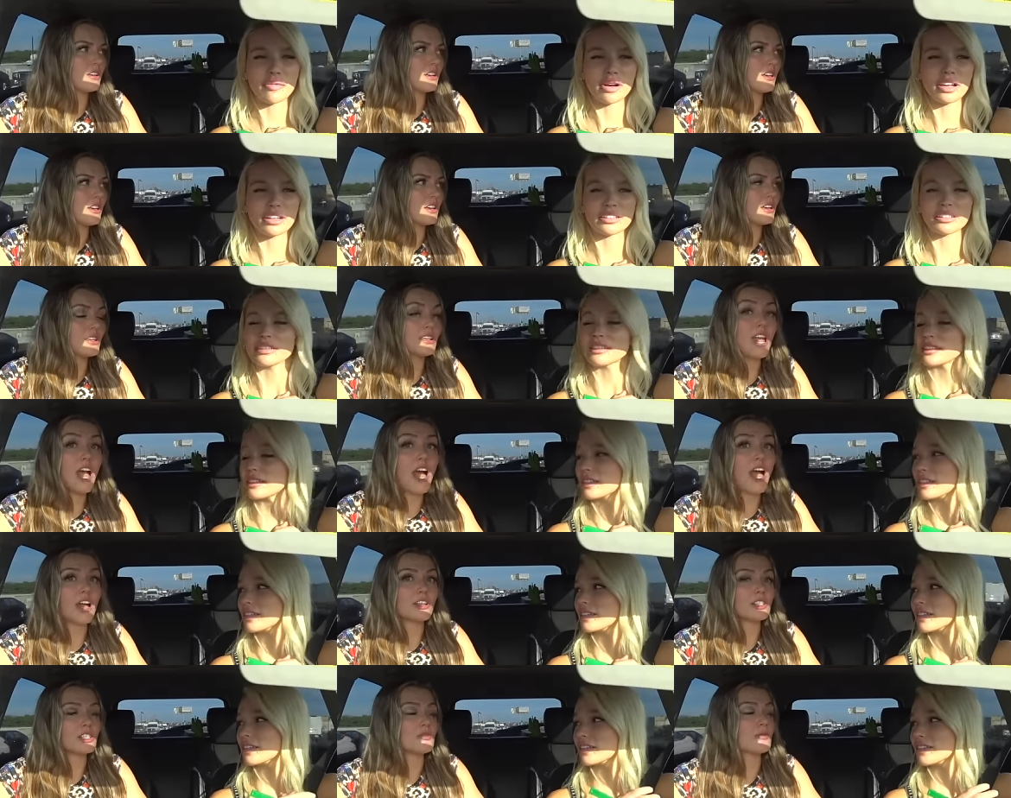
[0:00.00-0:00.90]
Speaker 1: months.
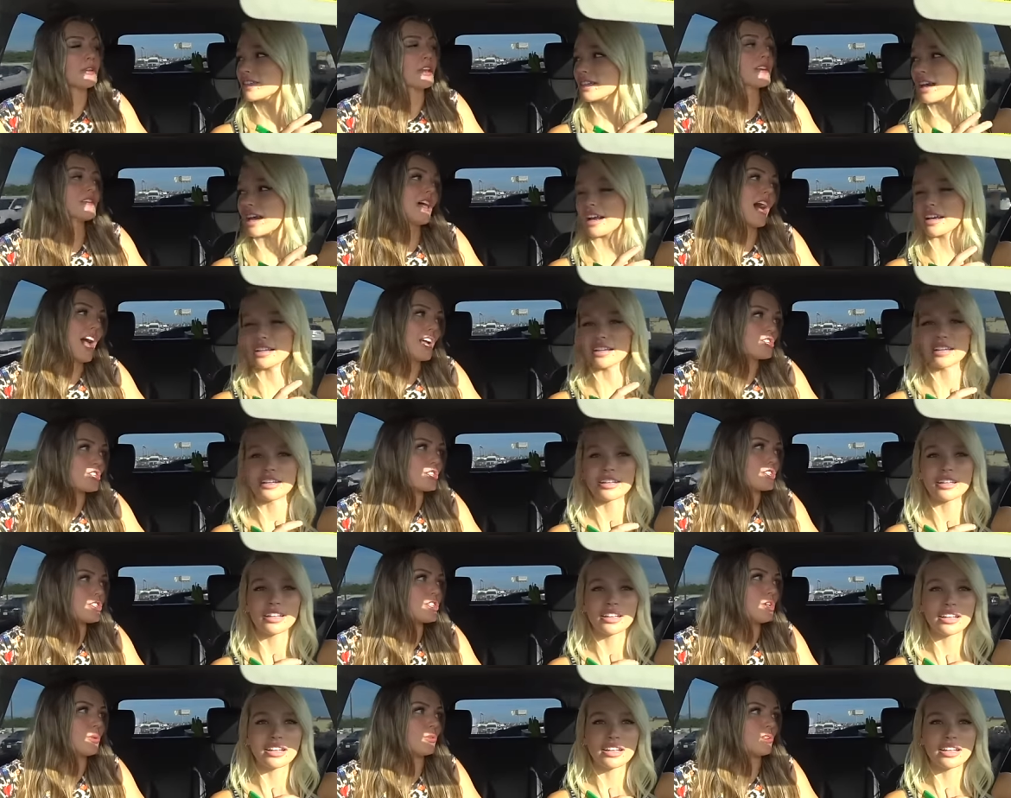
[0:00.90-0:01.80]
Yeah, just with like
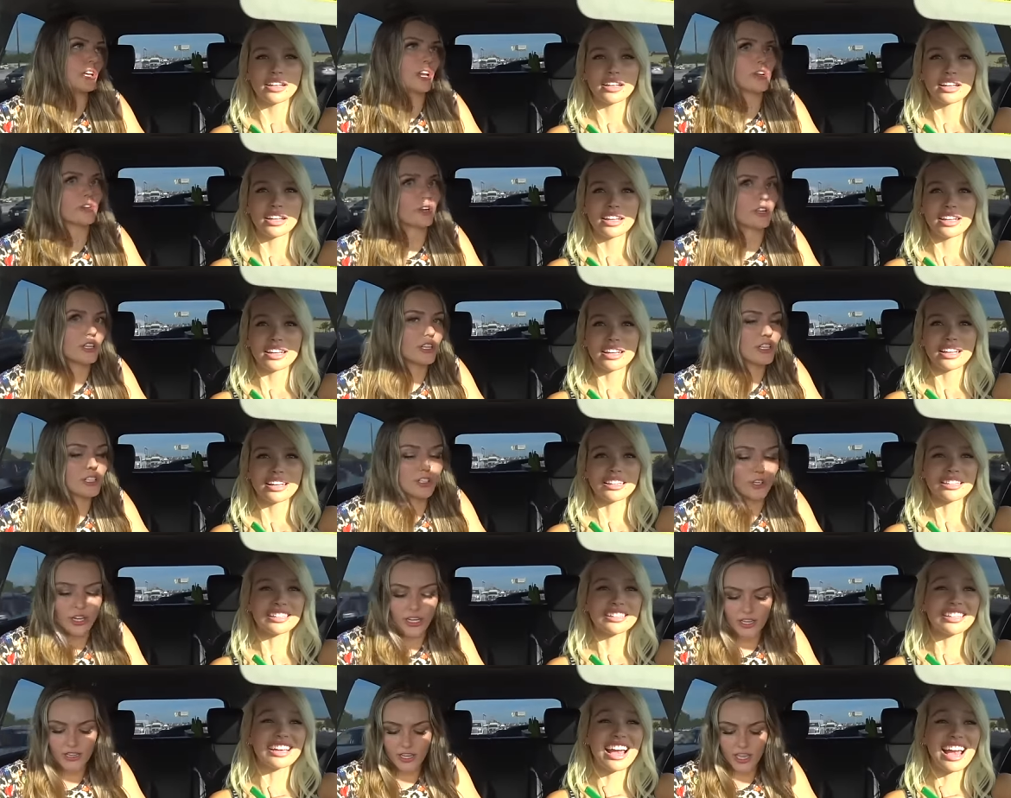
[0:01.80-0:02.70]
lashes too, or like acrylics or
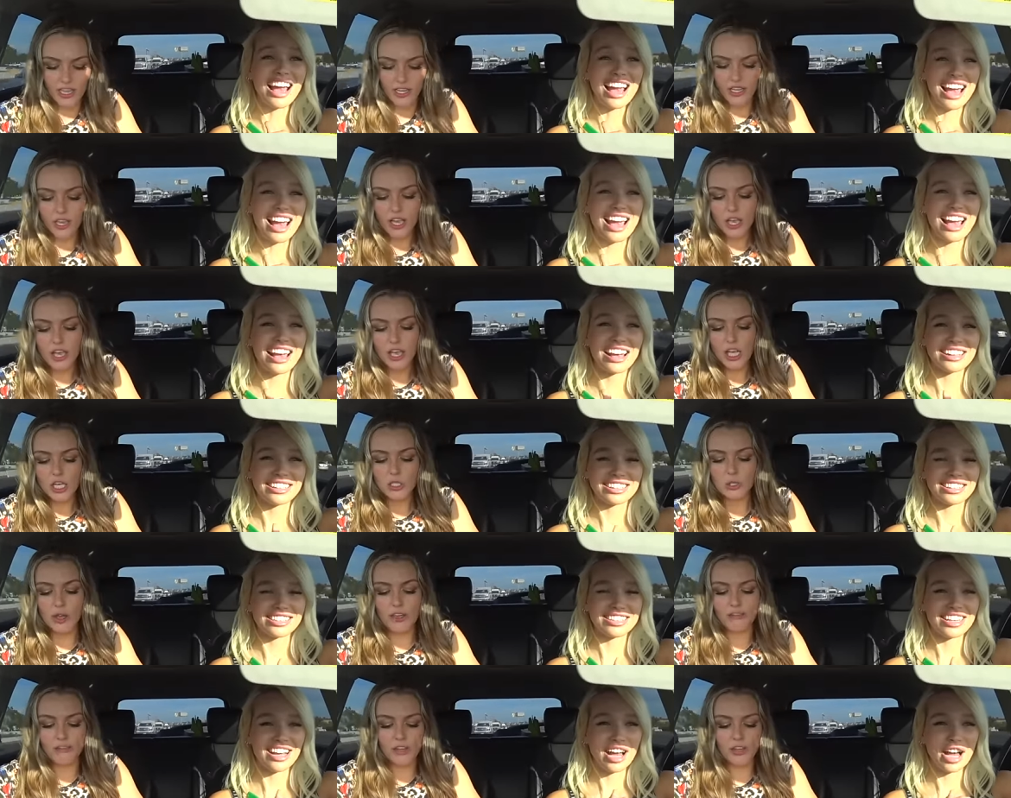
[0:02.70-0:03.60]
anything. Yes.
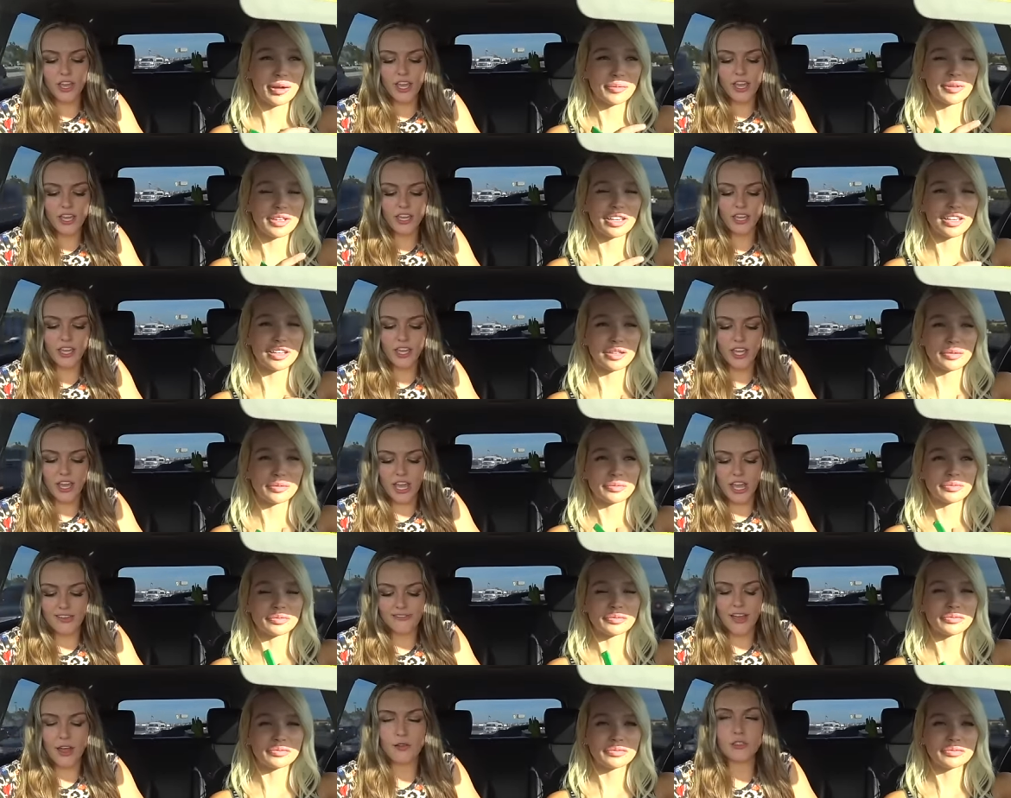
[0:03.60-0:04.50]
So I feel like
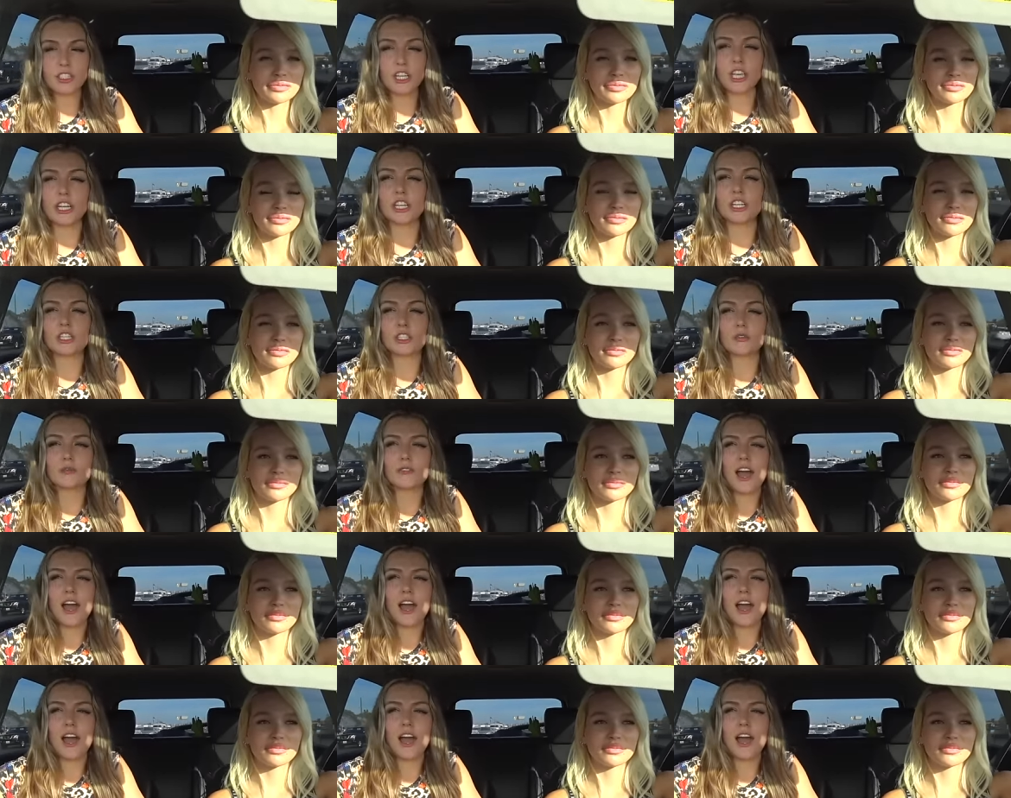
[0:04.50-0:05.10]
if I was gonna do